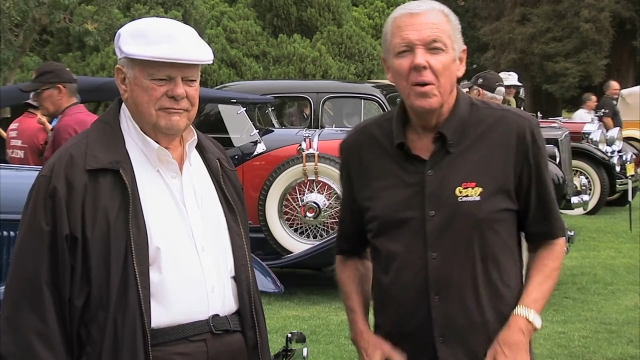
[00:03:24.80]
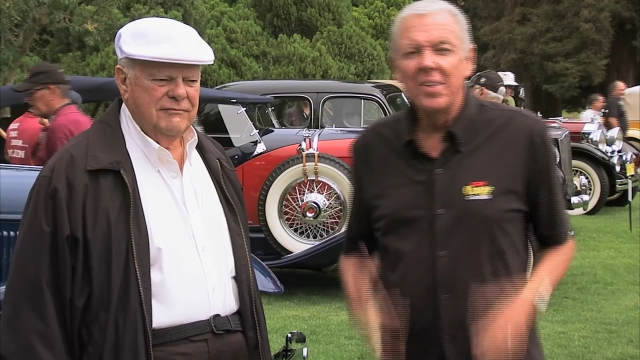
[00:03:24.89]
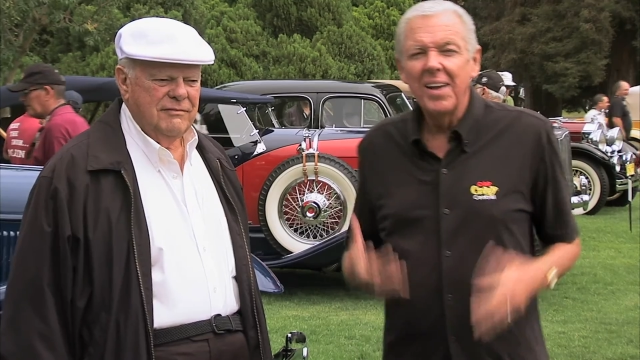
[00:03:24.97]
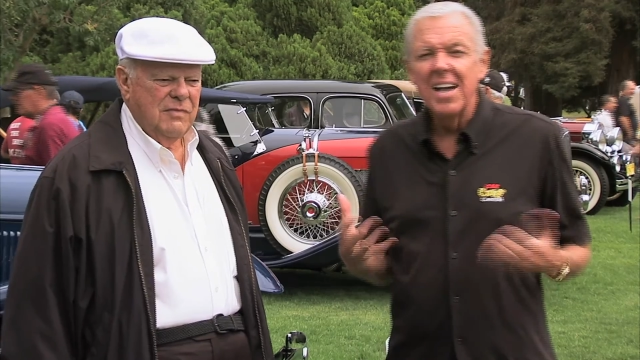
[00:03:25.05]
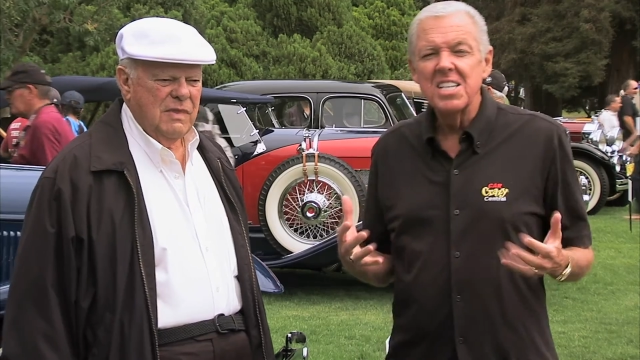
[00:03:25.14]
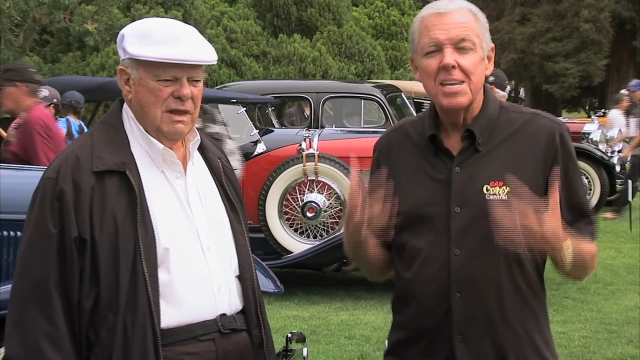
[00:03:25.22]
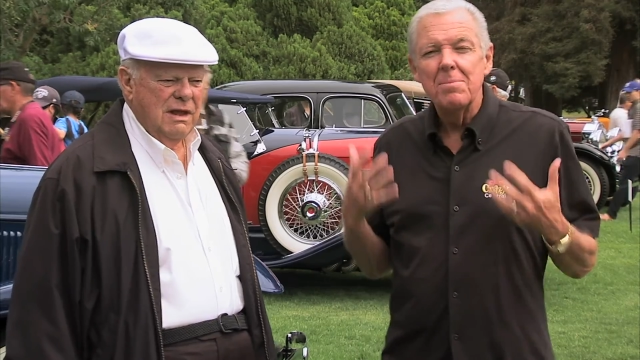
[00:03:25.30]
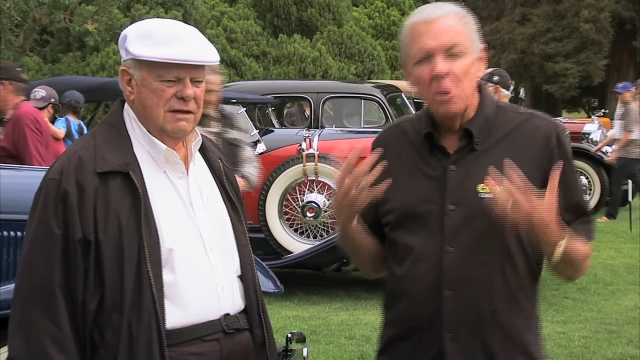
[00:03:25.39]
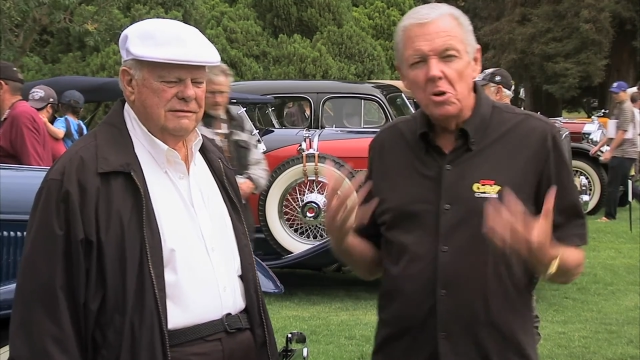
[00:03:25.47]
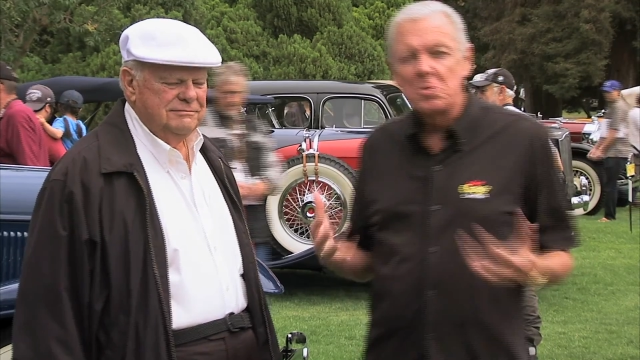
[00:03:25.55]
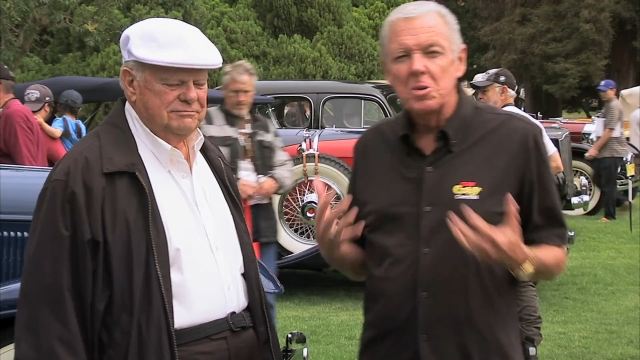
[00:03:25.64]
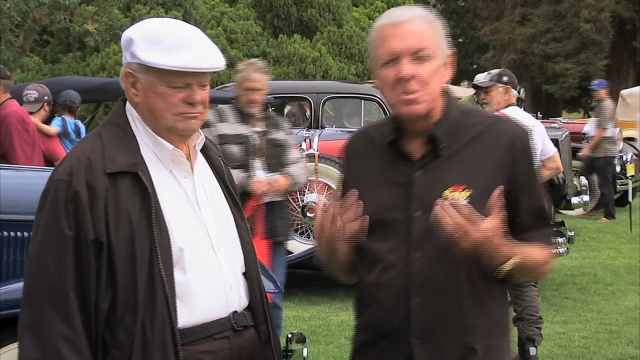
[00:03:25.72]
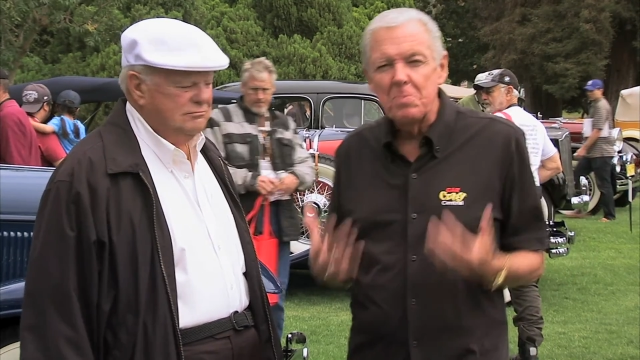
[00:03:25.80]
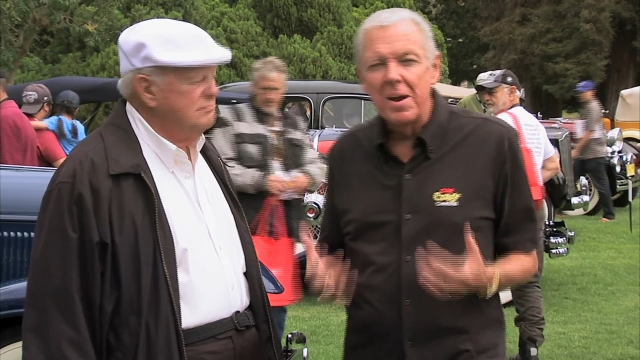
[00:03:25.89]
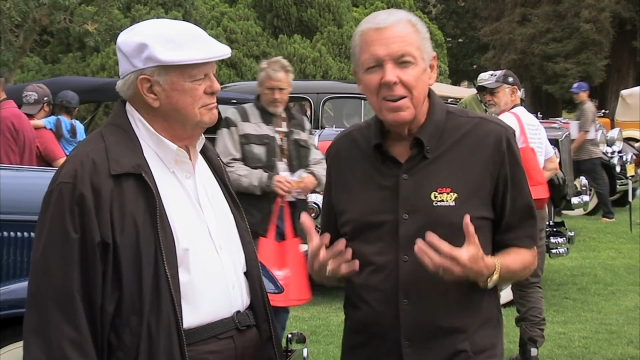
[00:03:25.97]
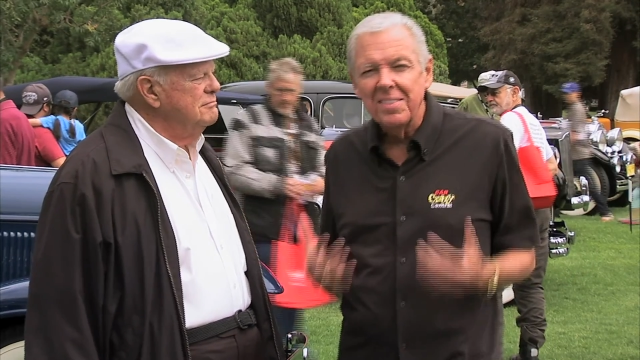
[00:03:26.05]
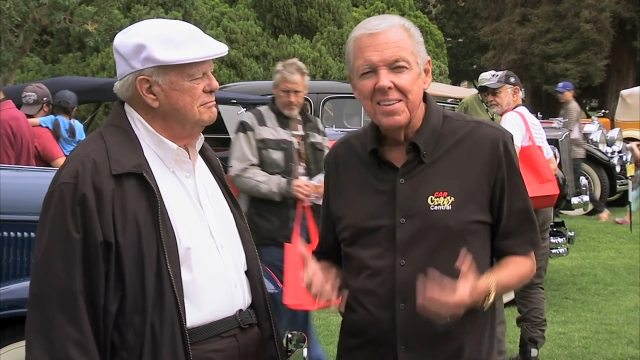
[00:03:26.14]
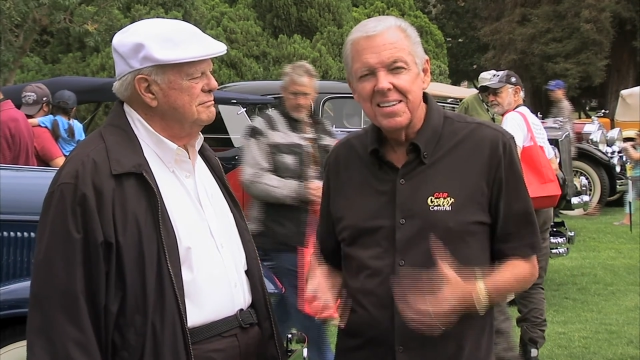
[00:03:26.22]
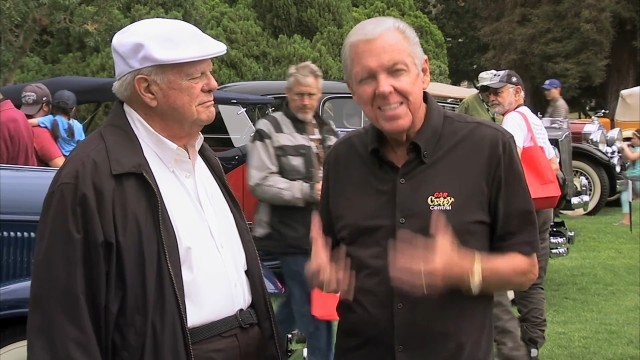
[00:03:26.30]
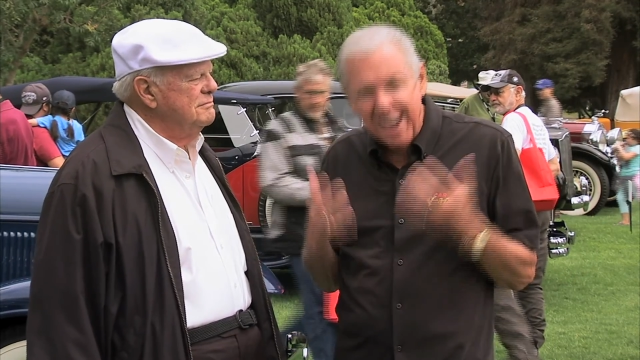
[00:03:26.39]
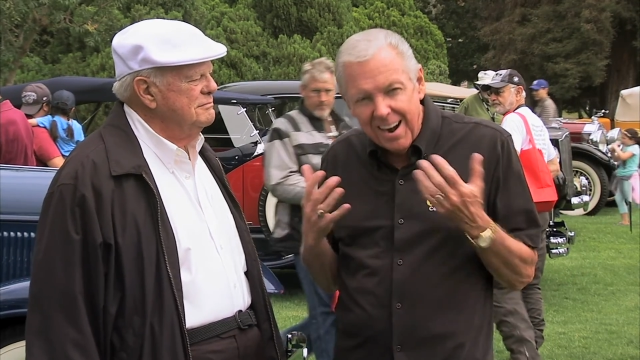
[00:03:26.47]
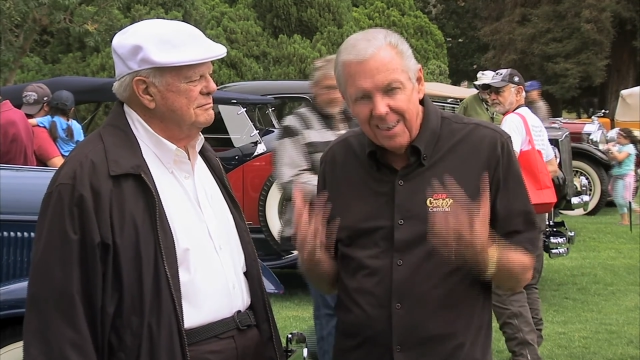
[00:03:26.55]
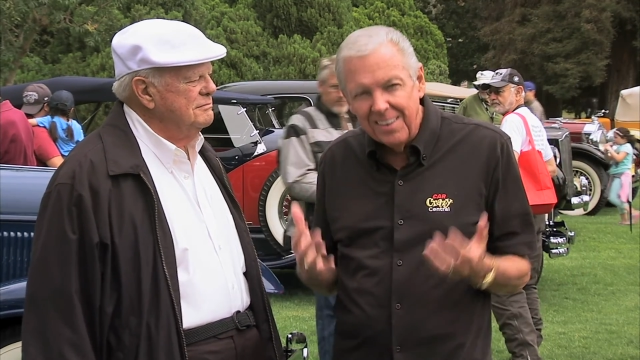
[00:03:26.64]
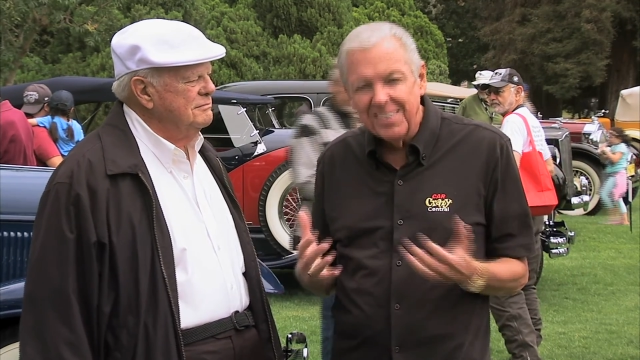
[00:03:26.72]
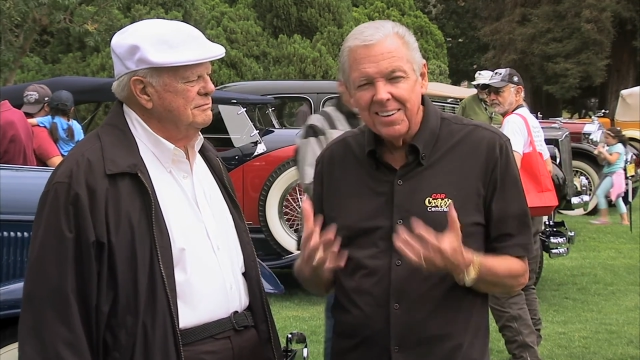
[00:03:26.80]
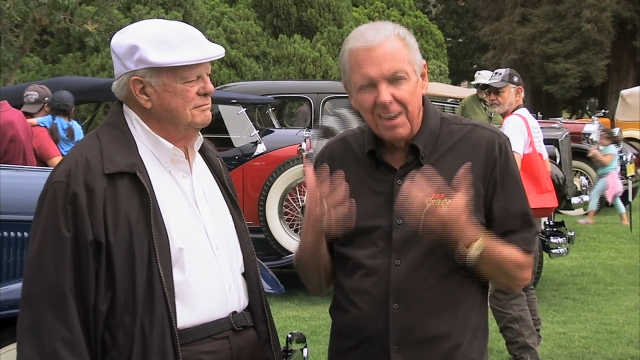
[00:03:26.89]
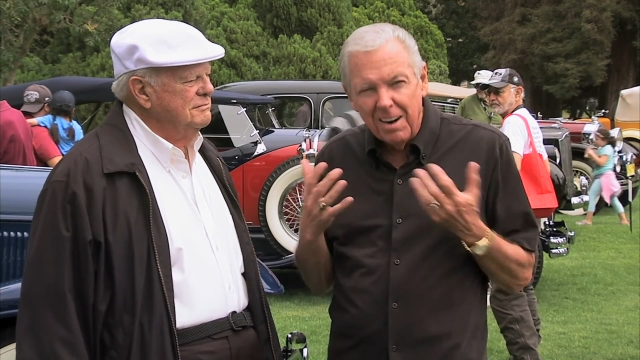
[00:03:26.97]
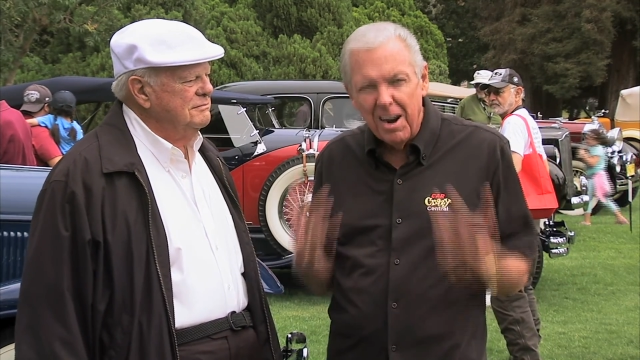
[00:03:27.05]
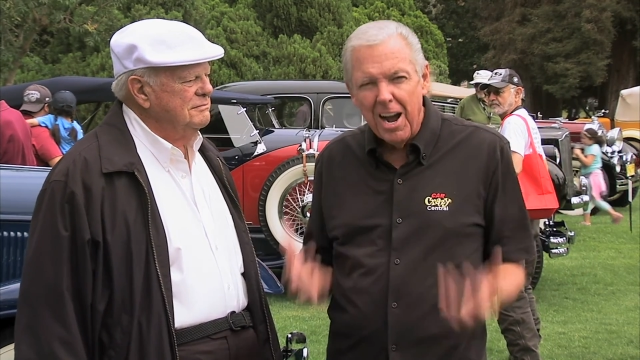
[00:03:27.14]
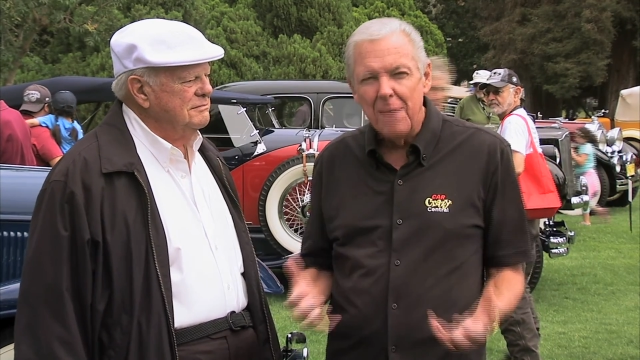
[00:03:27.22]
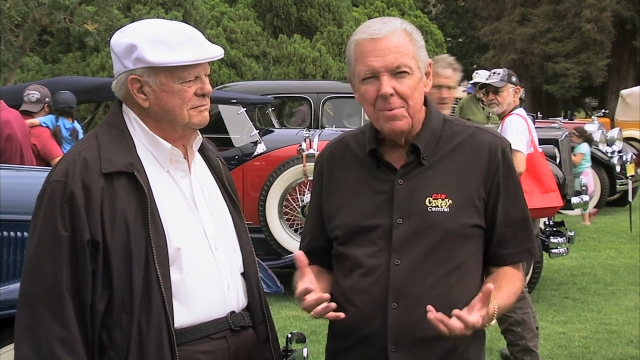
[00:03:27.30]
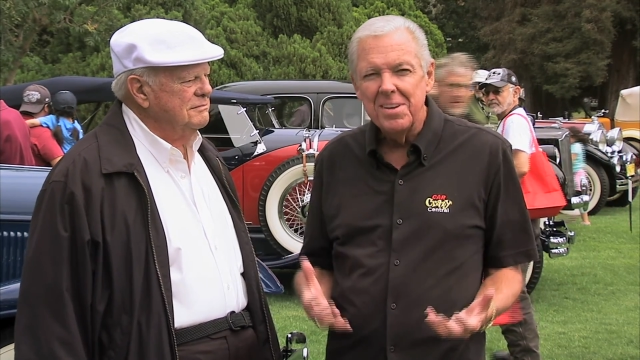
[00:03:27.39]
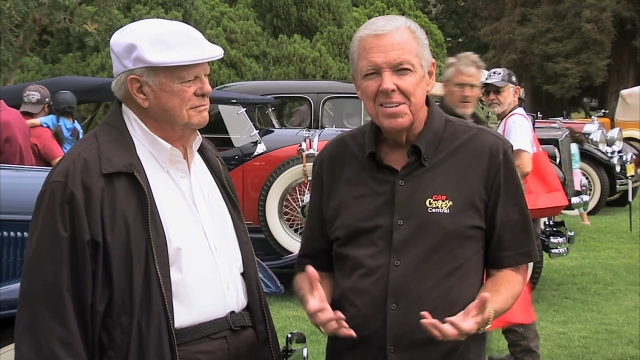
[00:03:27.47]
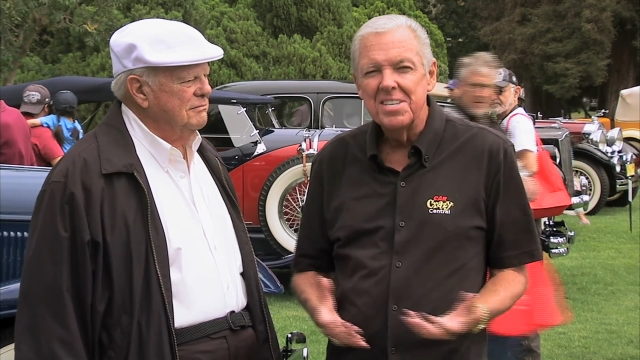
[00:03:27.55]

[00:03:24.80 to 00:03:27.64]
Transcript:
Speaker 1: of the guys I most respect the entire car hobby is